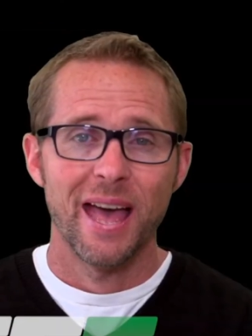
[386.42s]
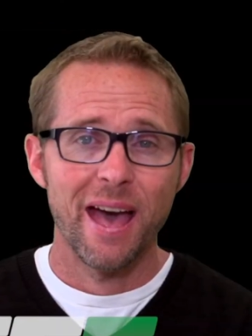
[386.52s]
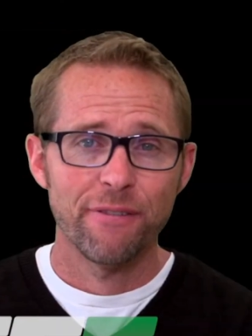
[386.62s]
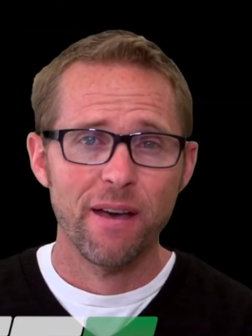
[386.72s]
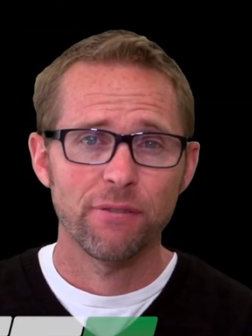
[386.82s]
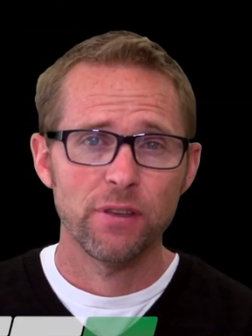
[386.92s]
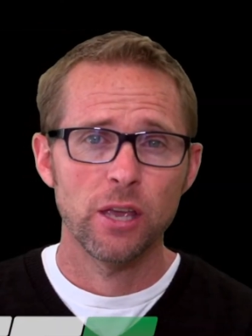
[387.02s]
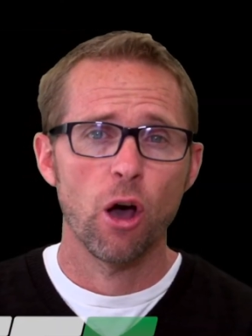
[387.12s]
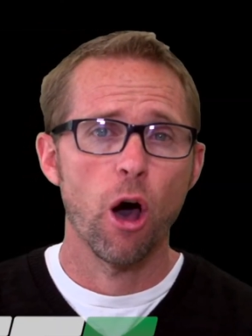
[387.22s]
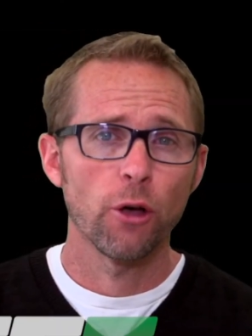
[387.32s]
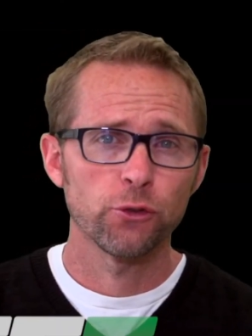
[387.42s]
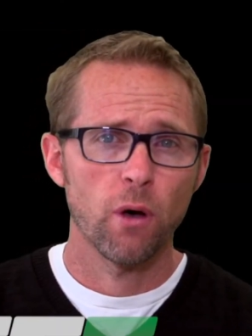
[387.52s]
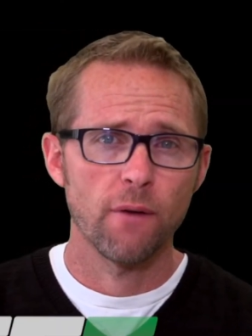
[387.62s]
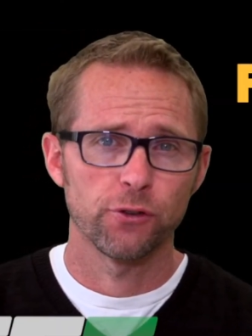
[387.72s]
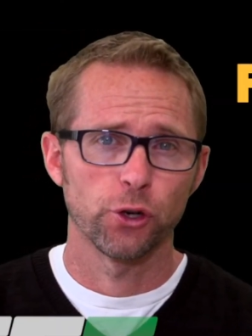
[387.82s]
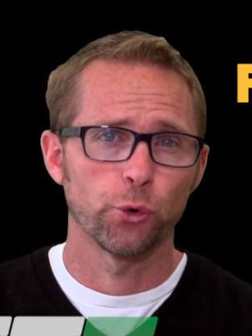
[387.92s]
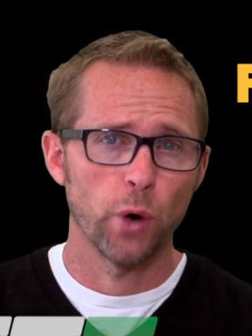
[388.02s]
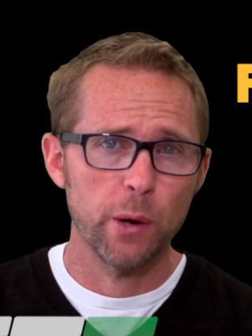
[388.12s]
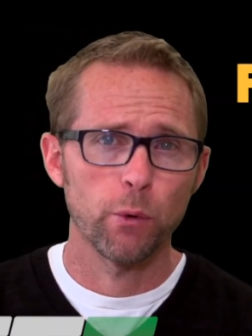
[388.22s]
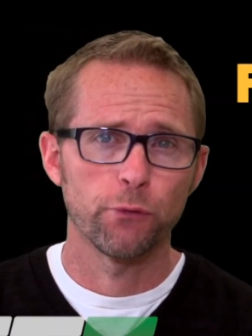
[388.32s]
FFE also offers a
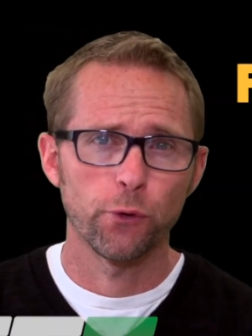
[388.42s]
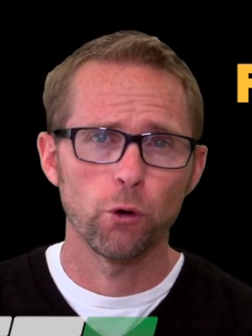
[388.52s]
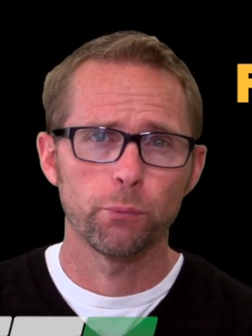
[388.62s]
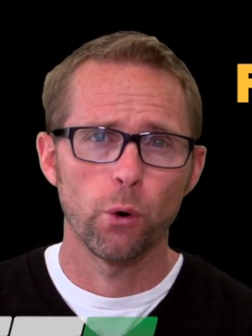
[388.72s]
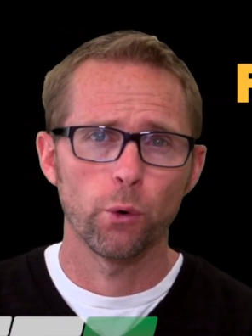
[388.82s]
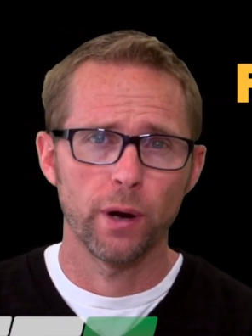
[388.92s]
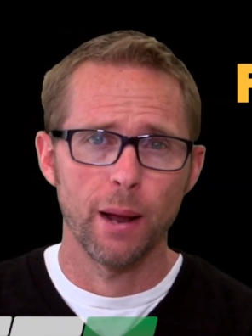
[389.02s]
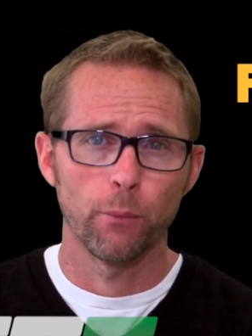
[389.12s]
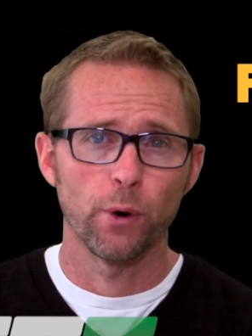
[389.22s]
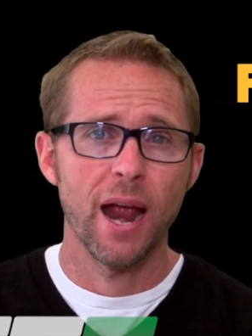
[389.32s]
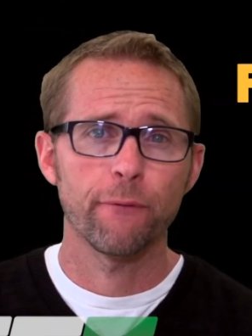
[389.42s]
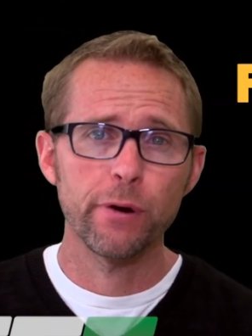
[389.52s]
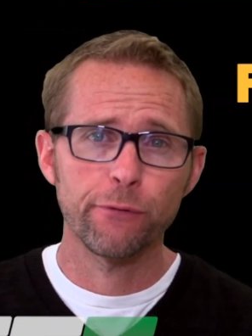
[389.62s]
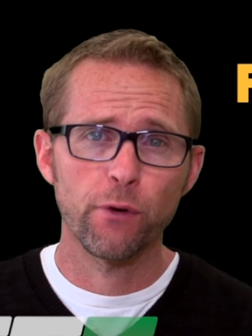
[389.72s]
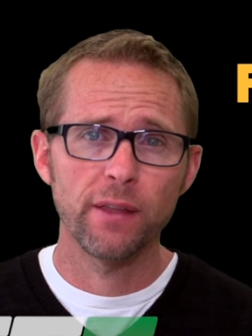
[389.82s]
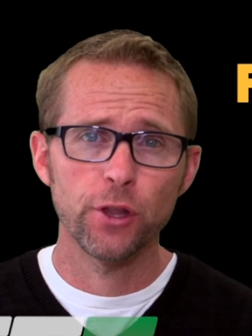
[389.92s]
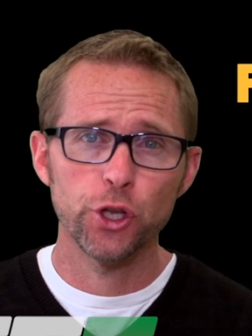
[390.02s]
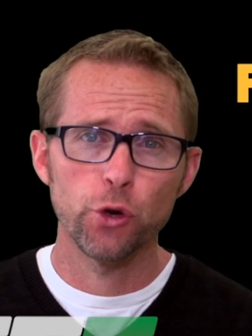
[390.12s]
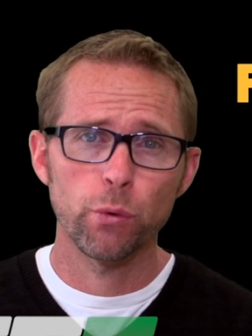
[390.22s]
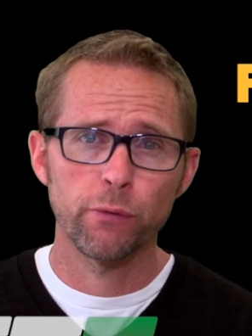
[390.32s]
great referral program where every friend that
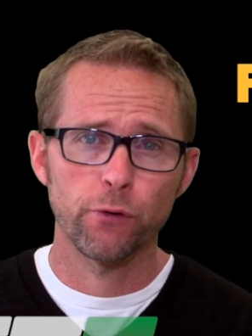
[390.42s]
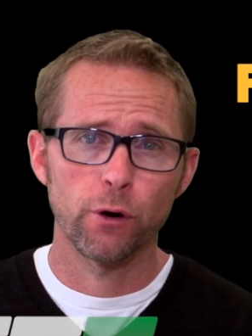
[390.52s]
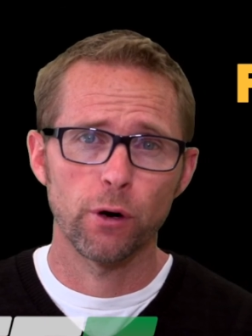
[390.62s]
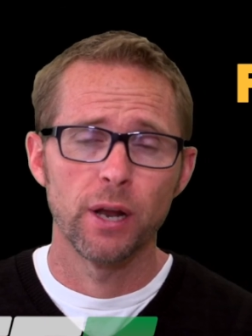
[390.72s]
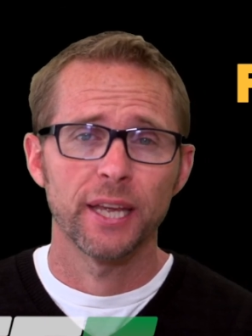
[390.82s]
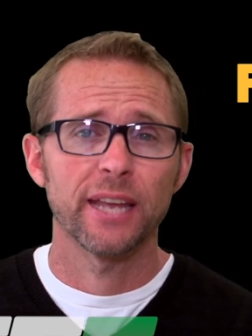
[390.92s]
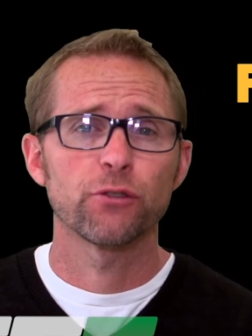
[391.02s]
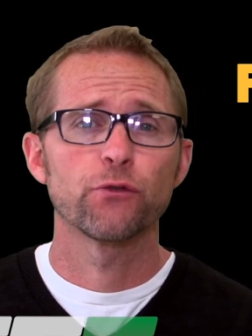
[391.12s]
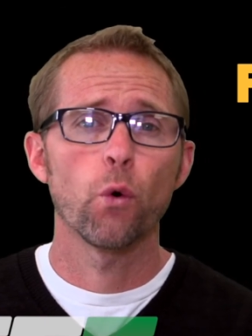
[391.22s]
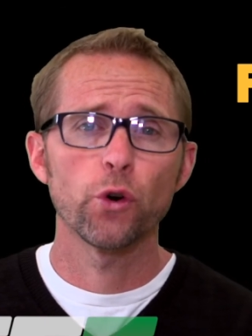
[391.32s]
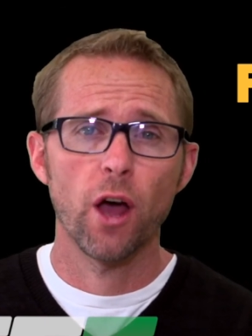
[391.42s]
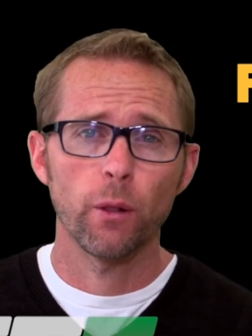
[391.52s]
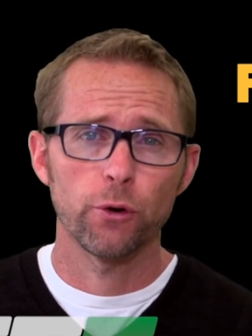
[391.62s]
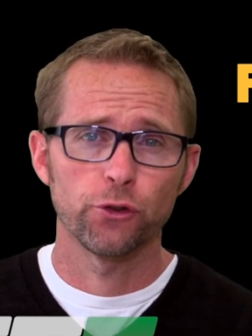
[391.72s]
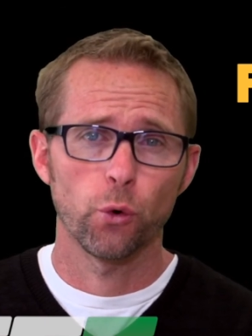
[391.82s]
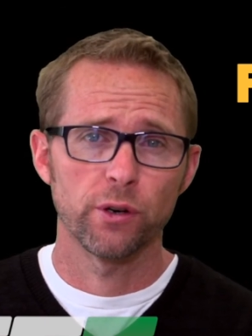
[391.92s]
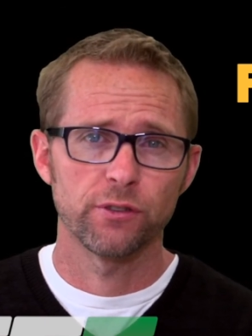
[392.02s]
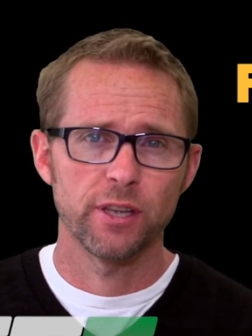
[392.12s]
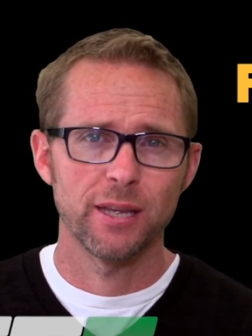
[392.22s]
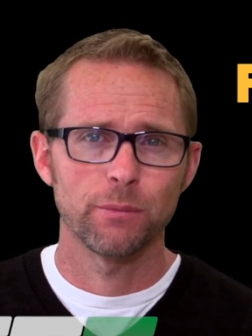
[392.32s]
you refer gets $4 towards
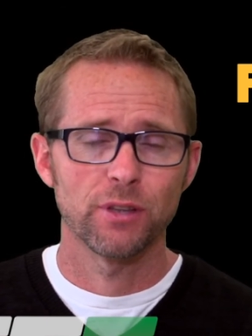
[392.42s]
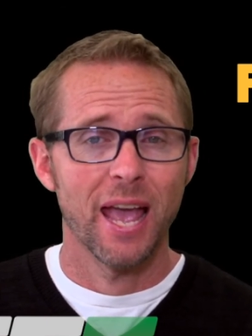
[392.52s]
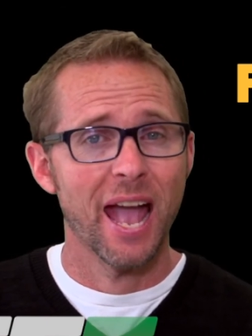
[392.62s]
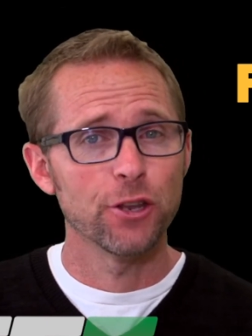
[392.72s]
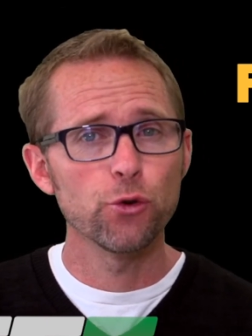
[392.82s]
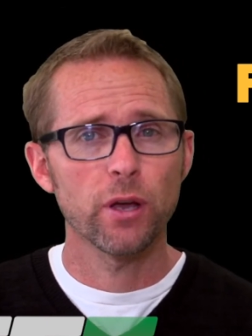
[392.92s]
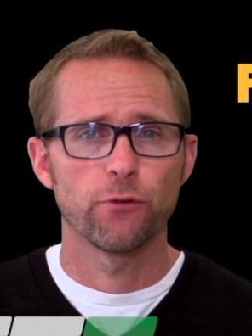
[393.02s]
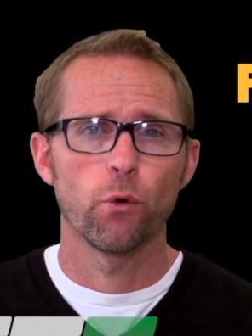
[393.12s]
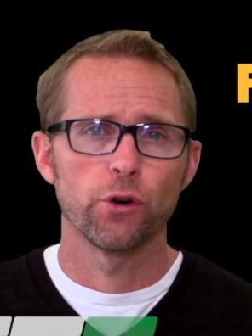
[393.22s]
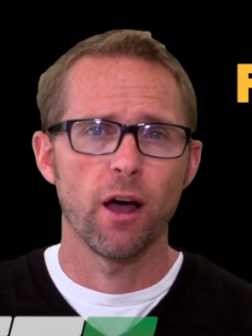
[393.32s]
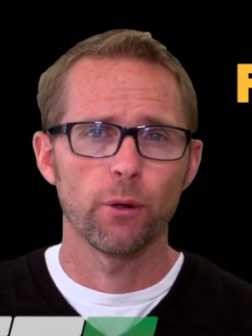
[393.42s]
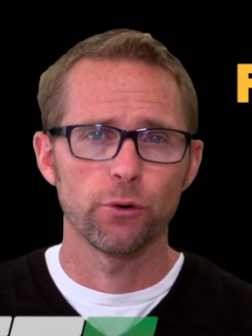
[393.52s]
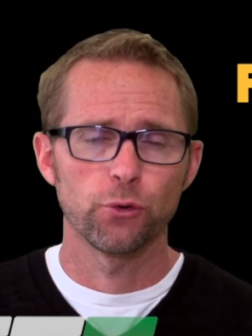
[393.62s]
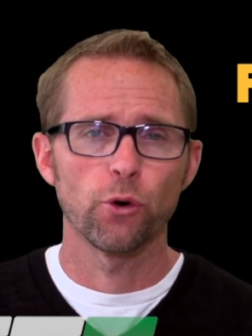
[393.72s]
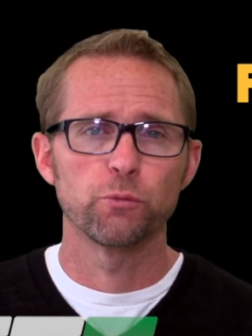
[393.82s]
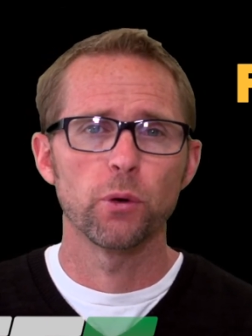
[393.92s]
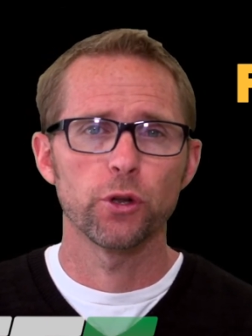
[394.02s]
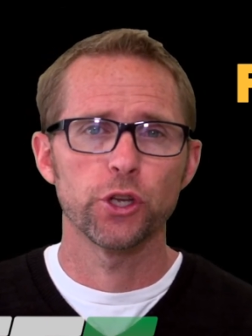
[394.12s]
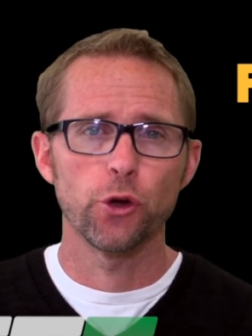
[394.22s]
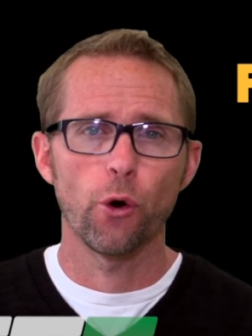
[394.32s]
teams and you get $4 towards
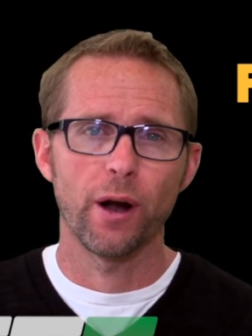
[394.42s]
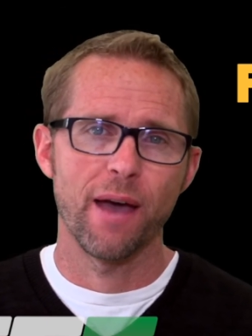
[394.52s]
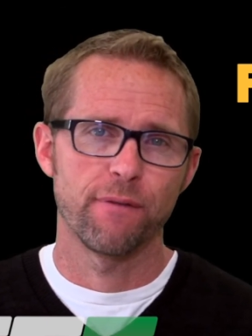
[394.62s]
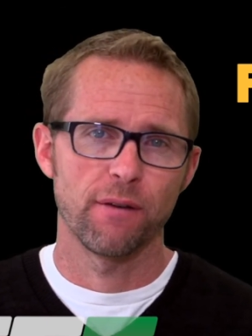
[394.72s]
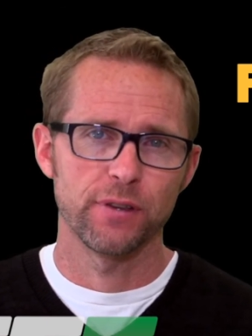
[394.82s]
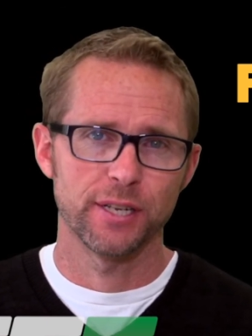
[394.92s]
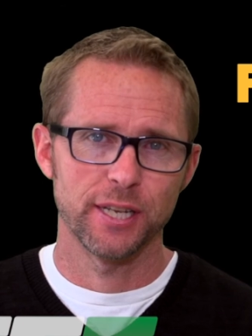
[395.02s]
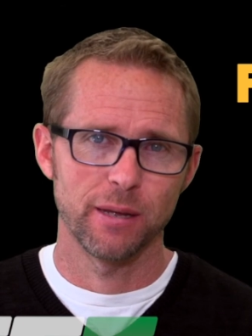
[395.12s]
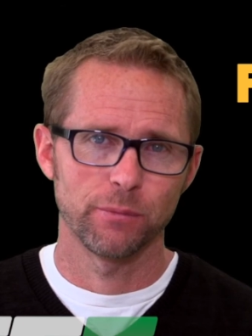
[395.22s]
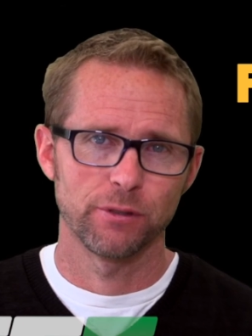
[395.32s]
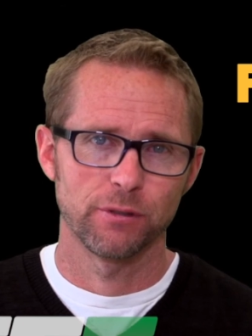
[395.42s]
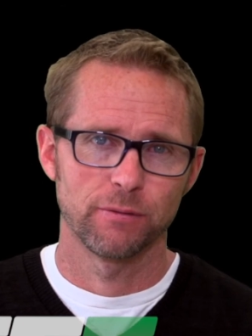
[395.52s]
building your FFE teams.